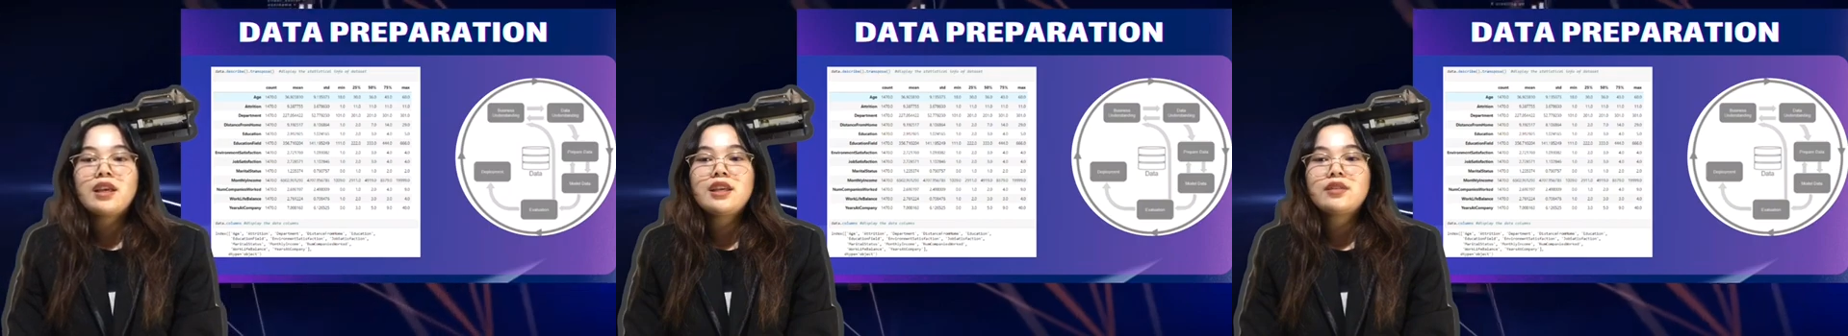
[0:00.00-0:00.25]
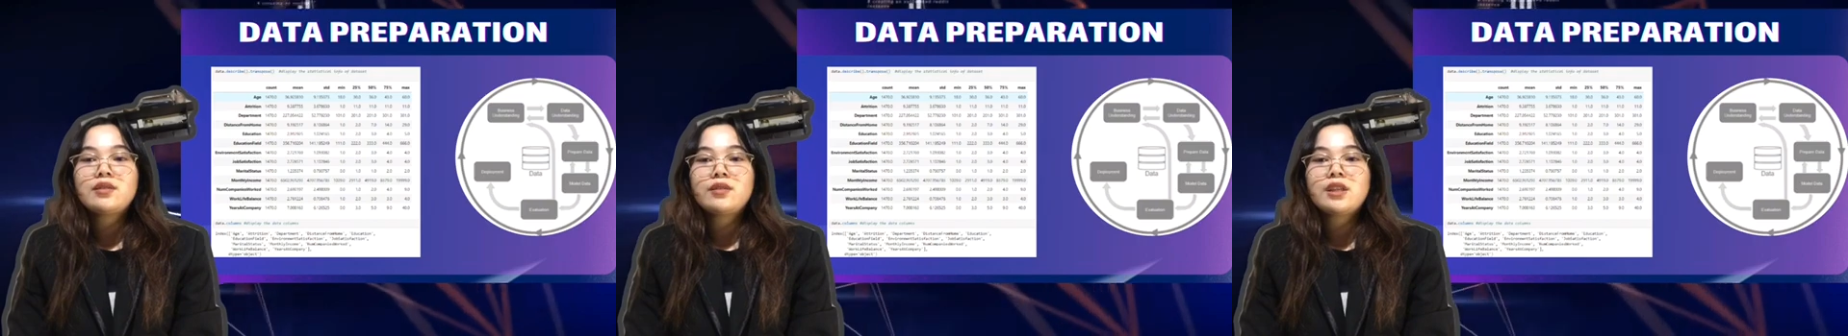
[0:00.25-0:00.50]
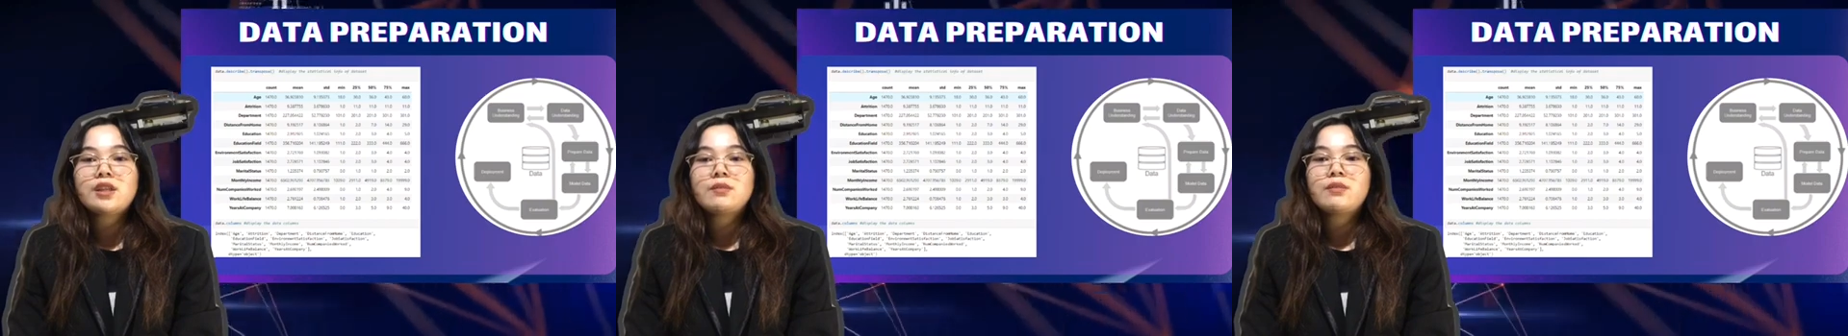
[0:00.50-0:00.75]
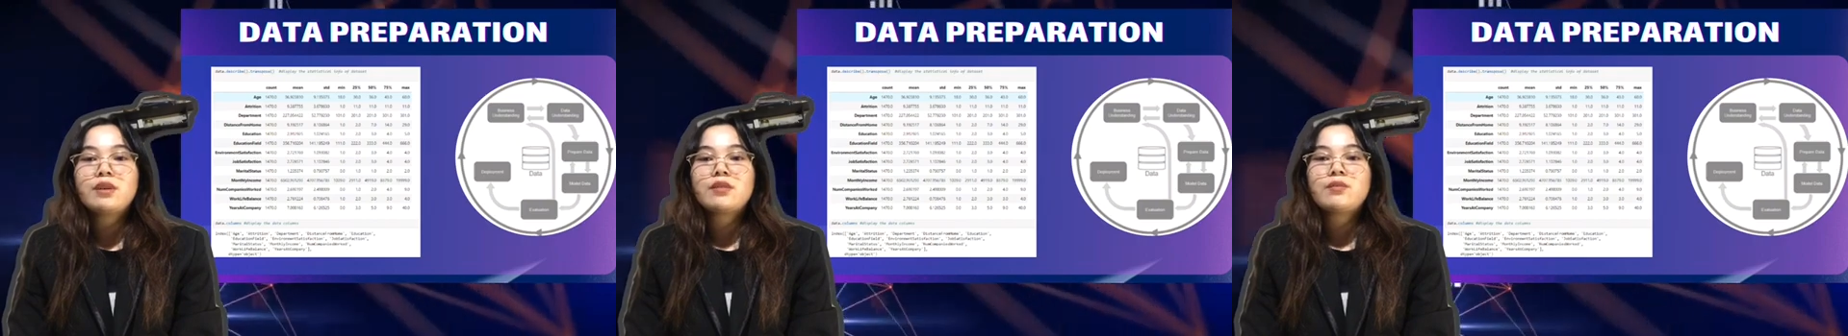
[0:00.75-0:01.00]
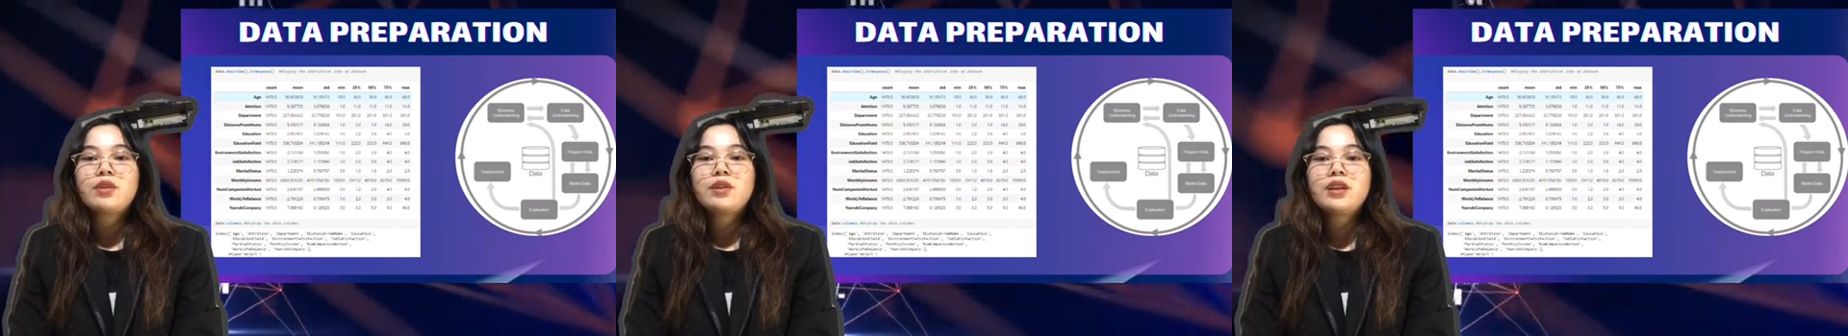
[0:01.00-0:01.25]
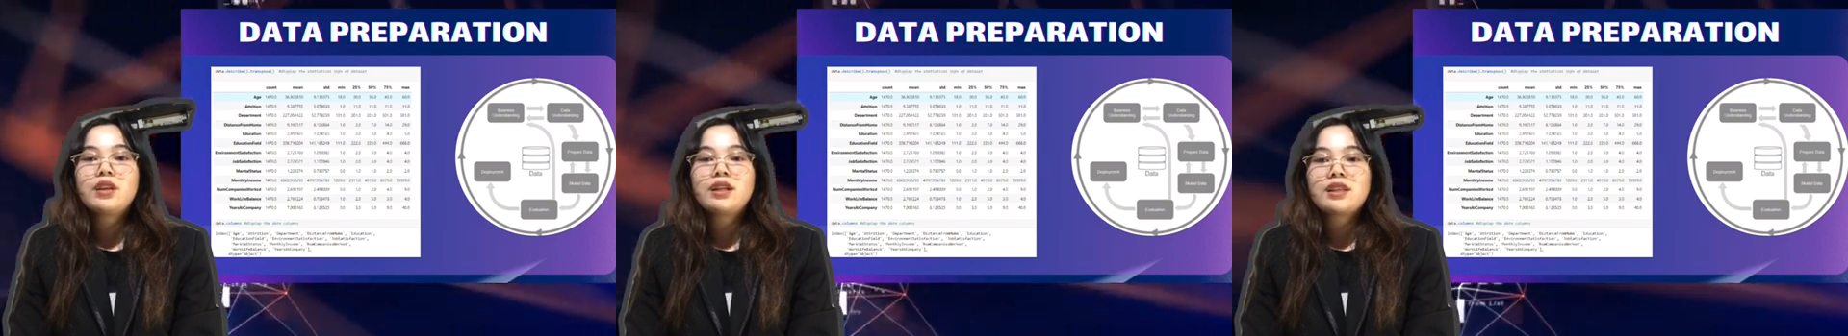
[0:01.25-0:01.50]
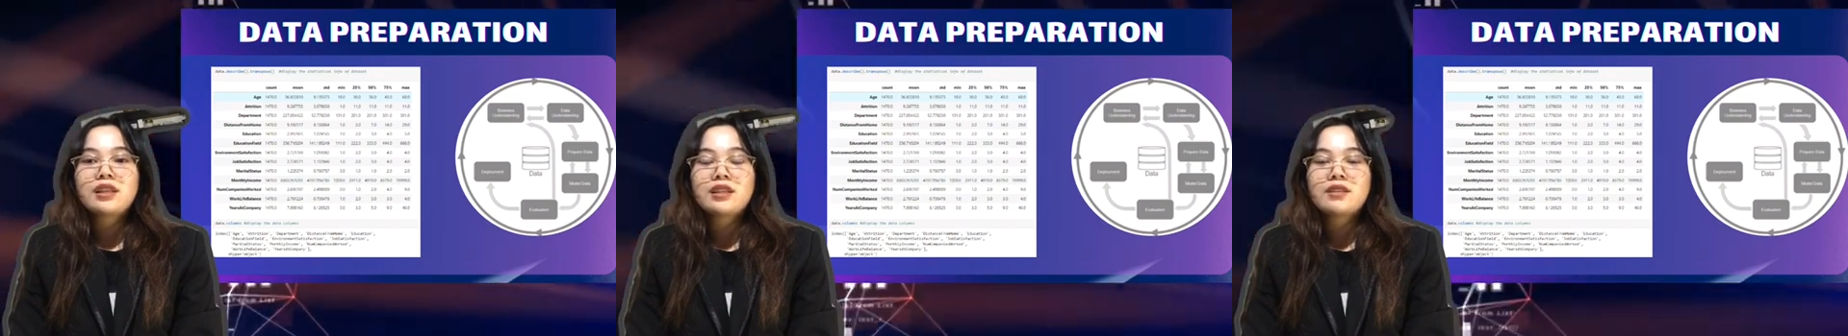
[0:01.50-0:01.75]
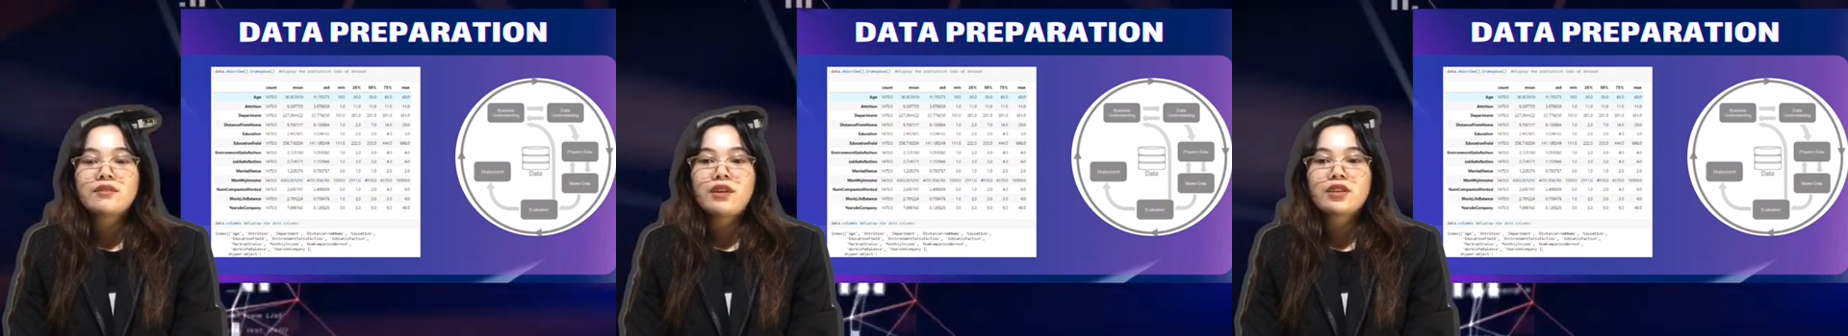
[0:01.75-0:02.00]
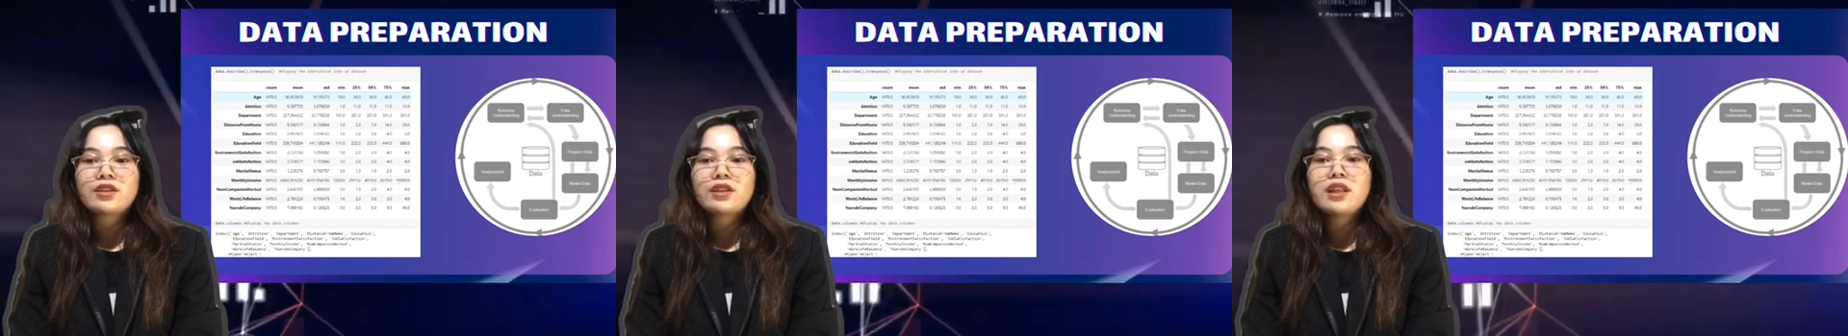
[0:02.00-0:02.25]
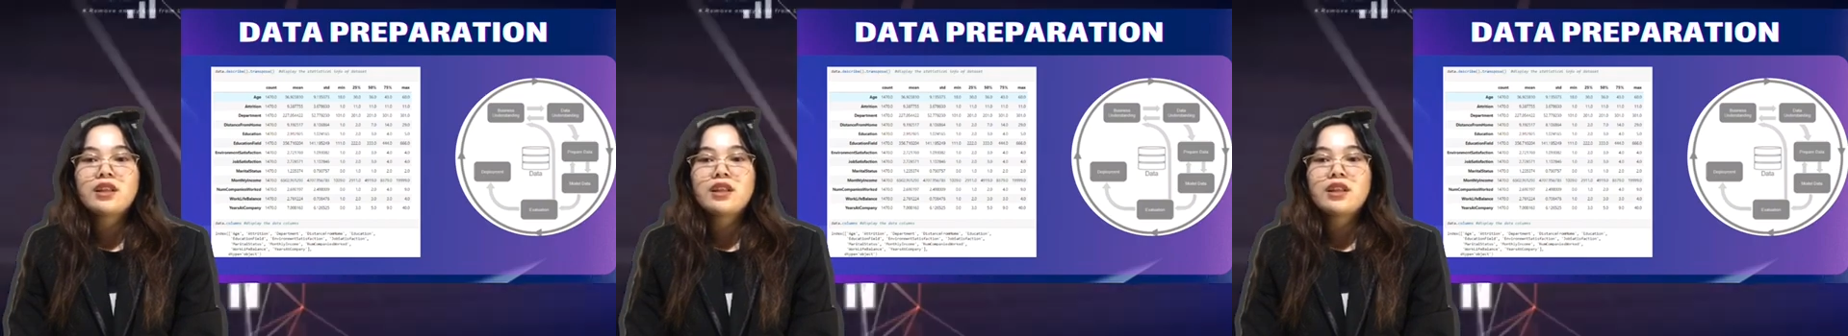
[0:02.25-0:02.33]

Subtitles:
histories, but moderate satisfaction